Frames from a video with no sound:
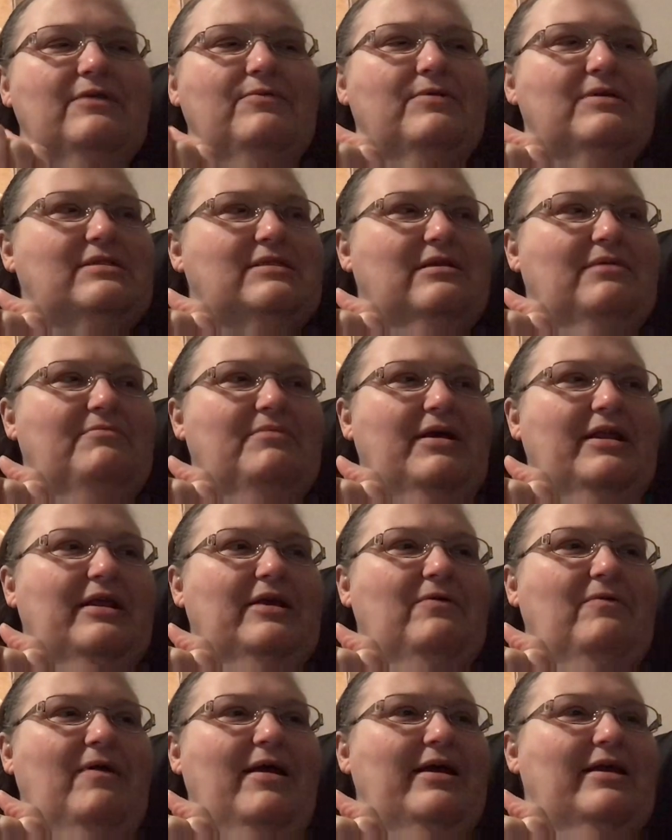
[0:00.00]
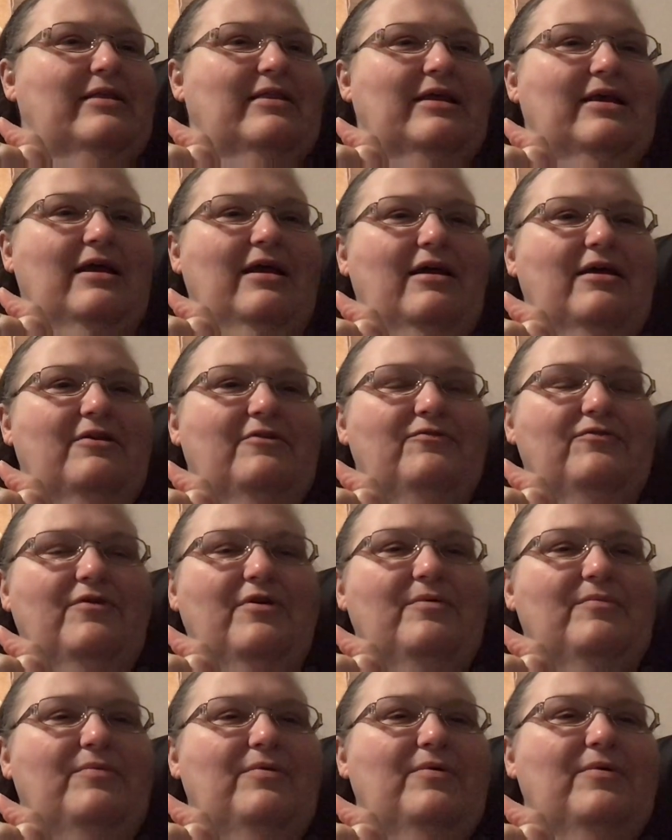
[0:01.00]
with somebody quietly on a
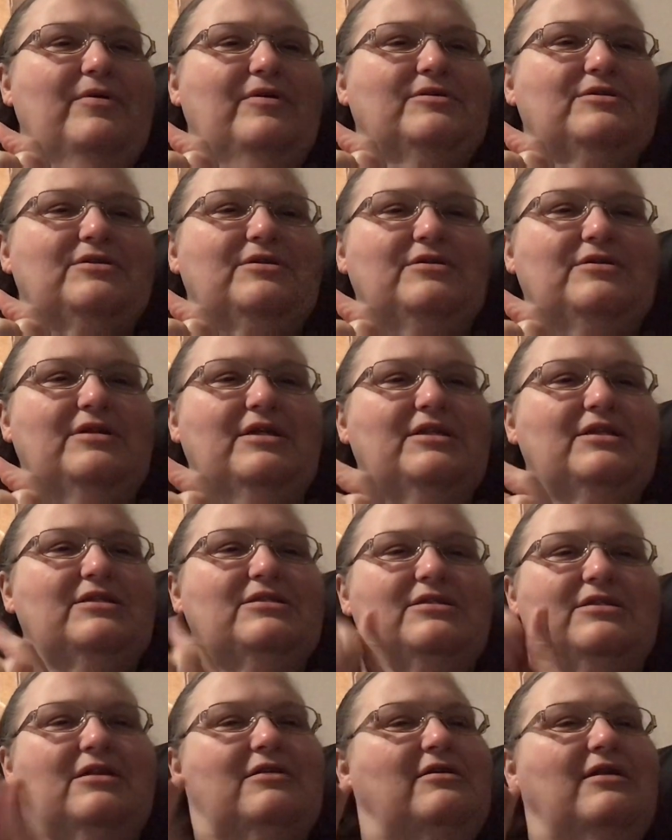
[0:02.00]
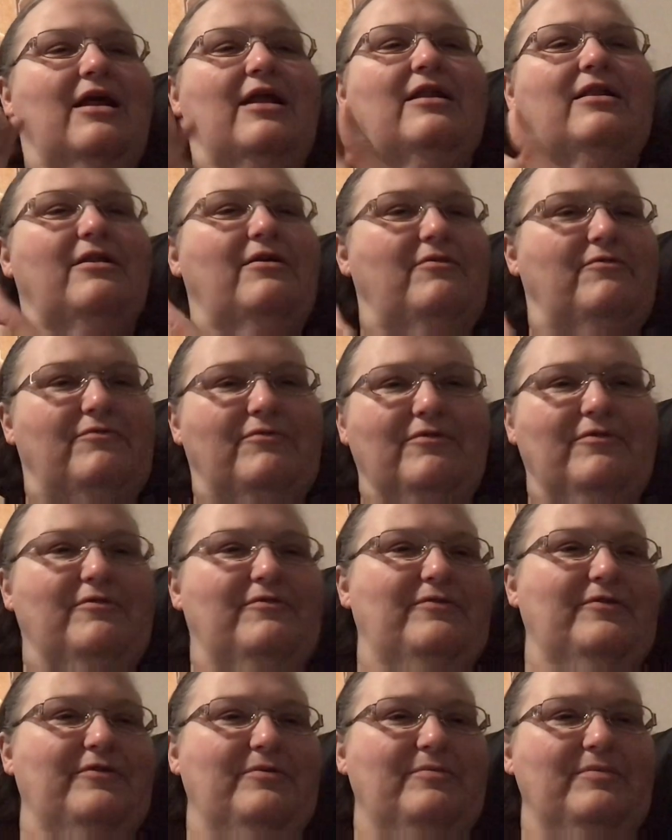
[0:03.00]
front porch, so they're just not alone for a
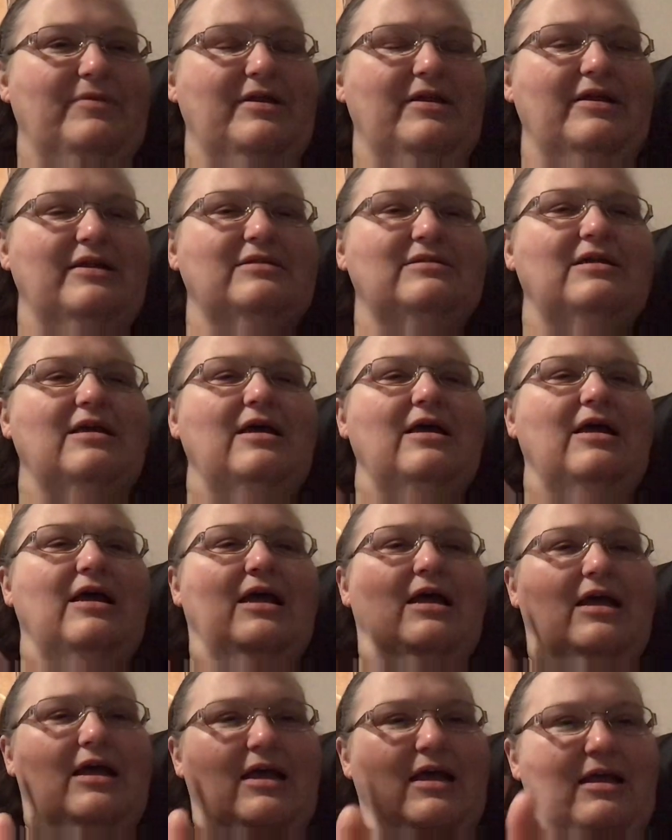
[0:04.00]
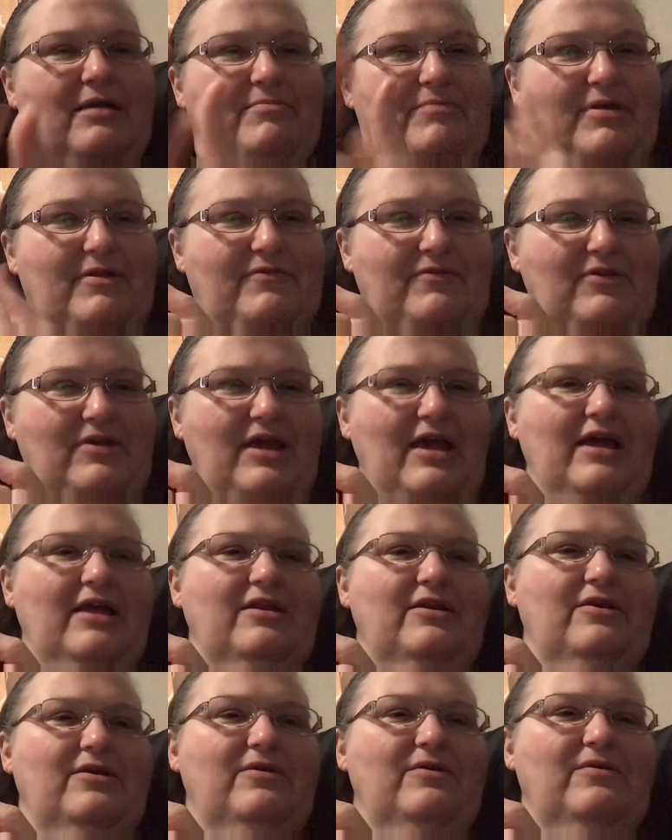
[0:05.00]
few minutes. But if you can't
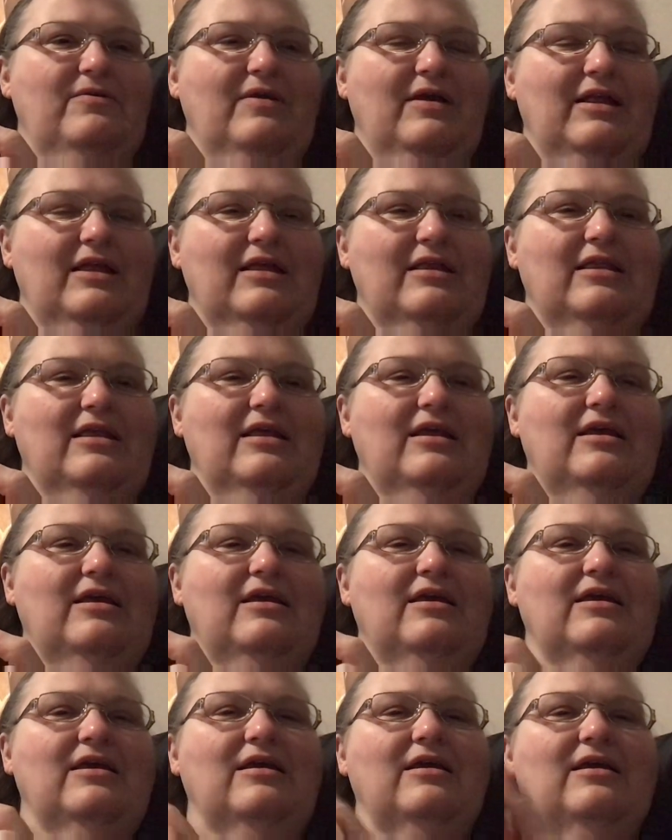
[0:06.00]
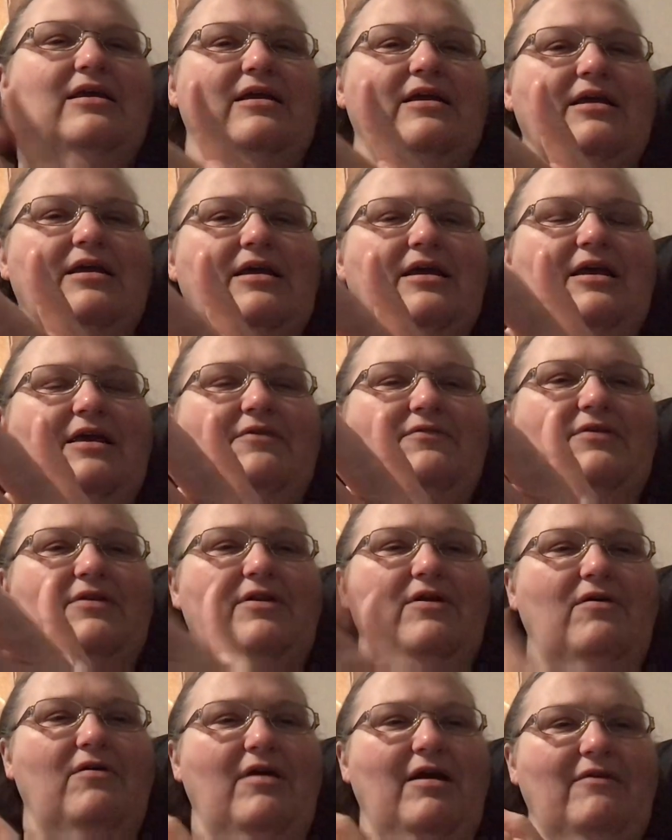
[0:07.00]
do anything, if you
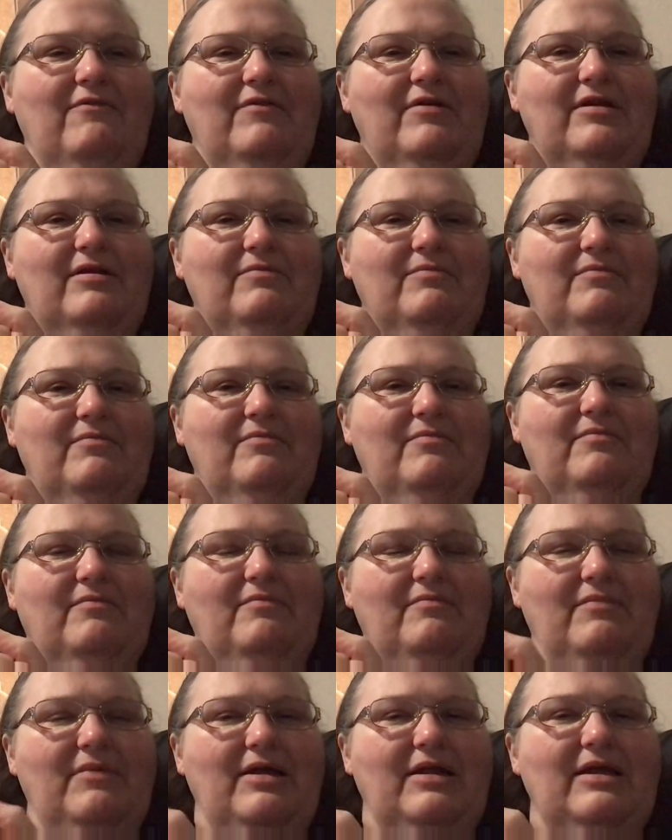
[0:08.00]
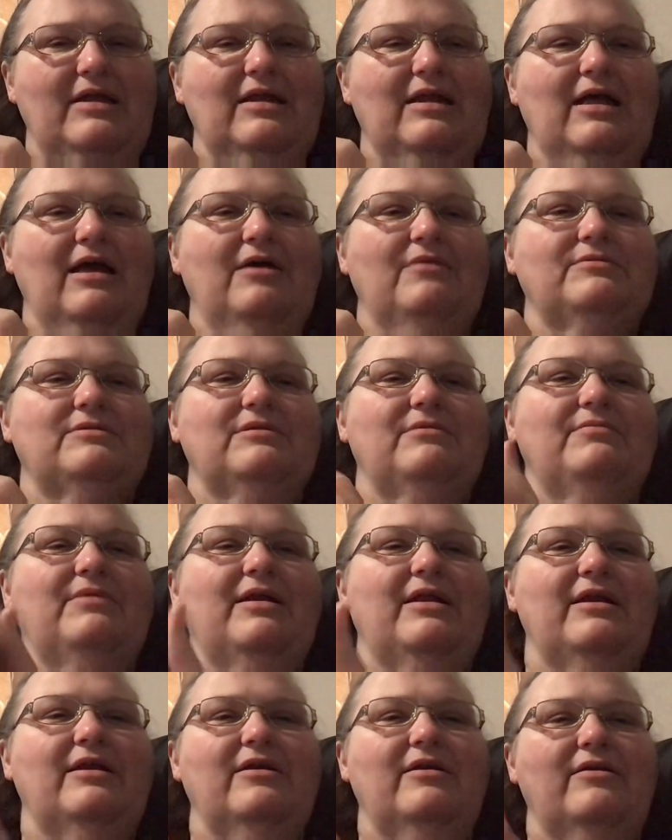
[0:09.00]
don't have any money to help
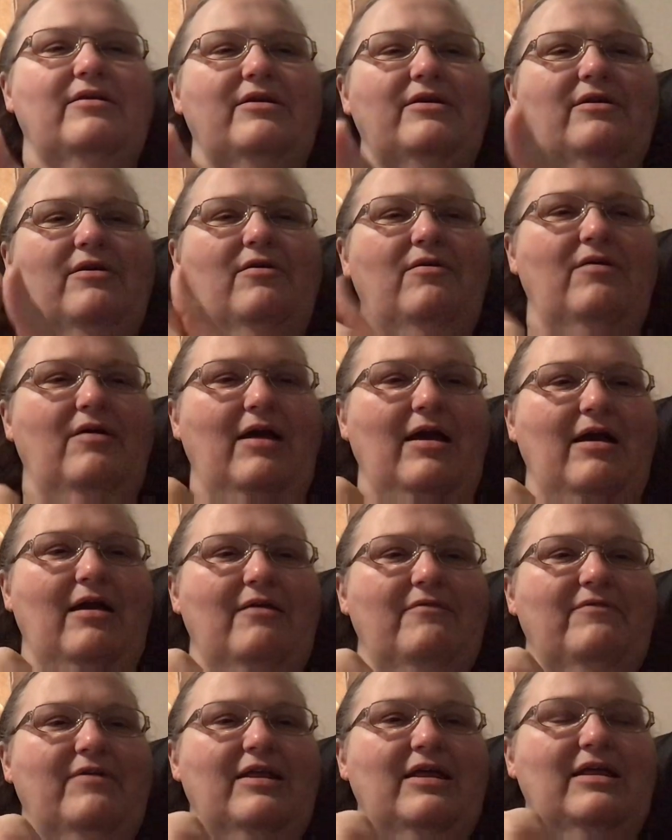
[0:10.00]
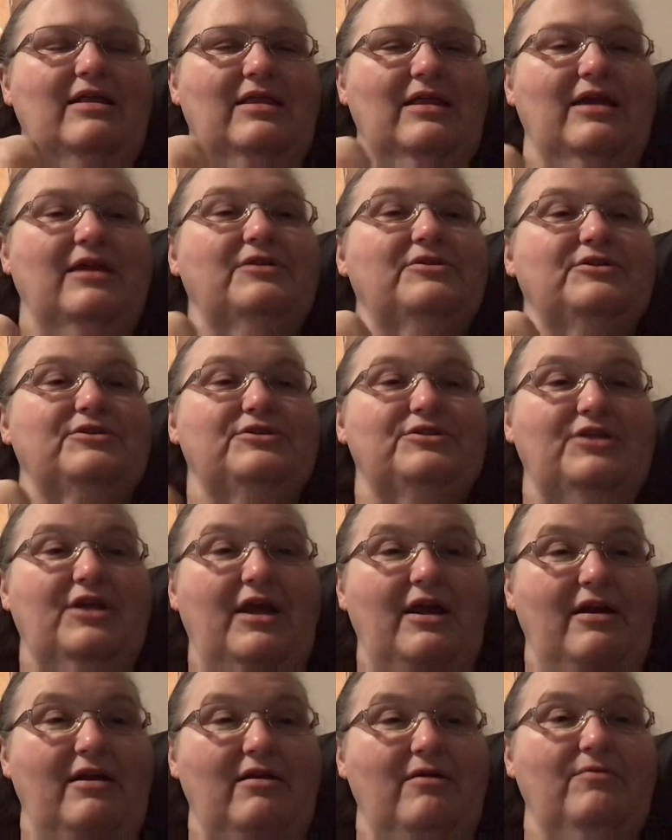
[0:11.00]
somebody, or you don't have anything to
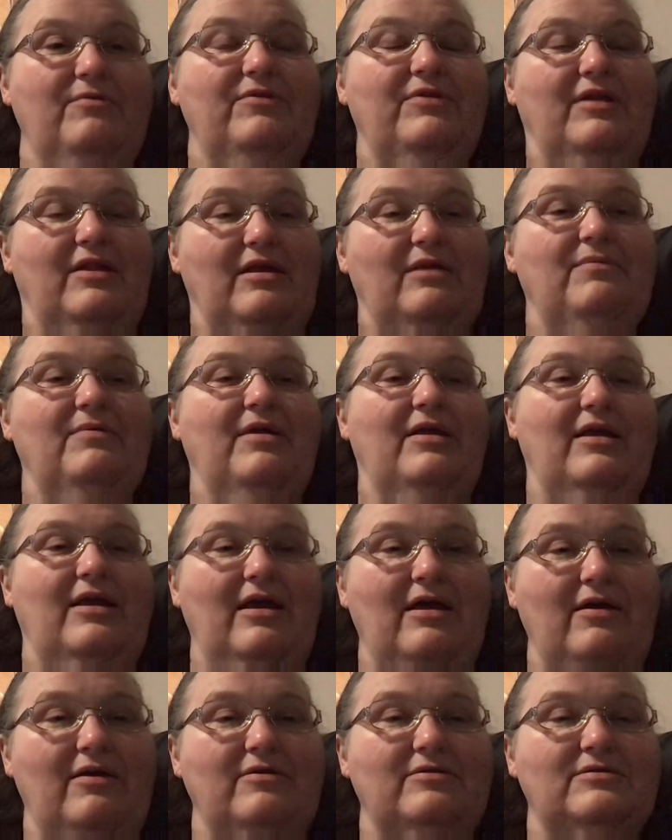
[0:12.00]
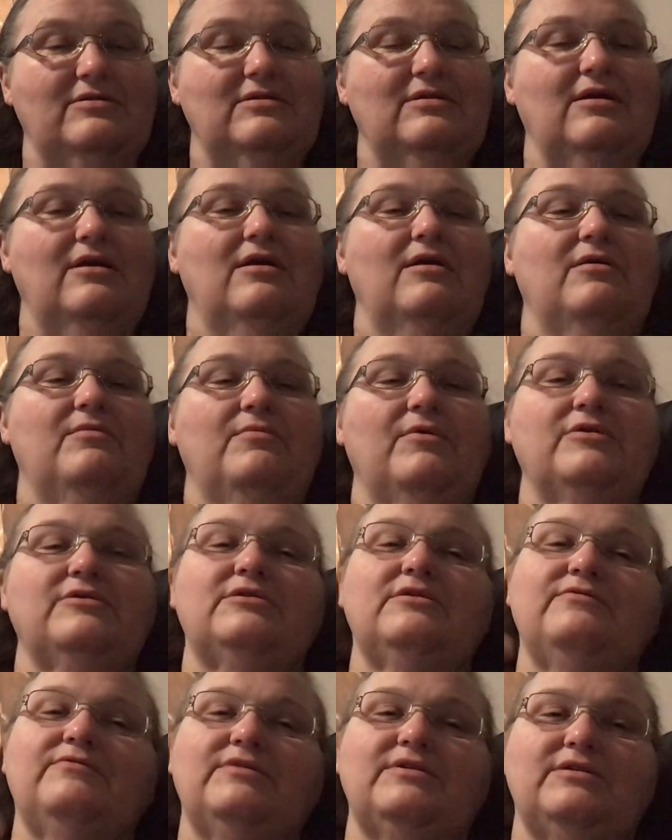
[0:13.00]
share with anybody else,
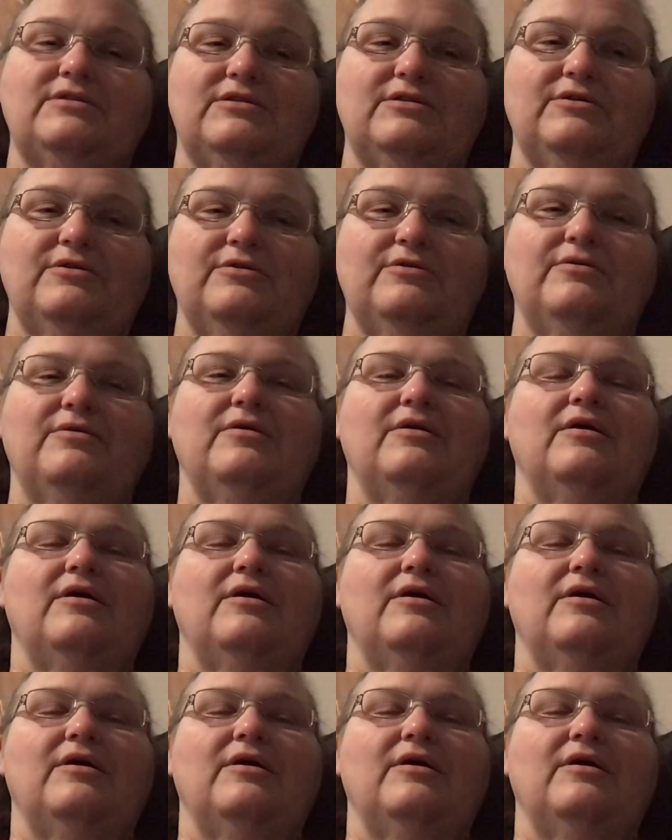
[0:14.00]
most of us do